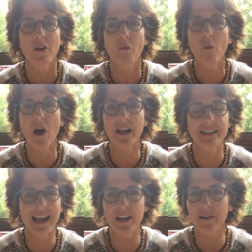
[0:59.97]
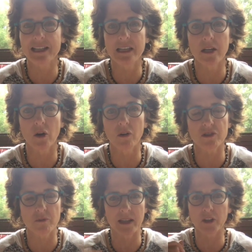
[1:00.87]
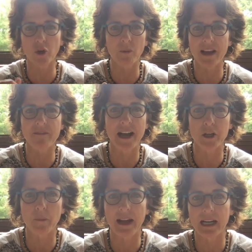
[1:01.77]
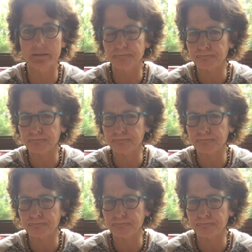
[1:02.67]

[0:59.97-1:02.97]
walk 9 or 18 holes with my little red vinyl bag,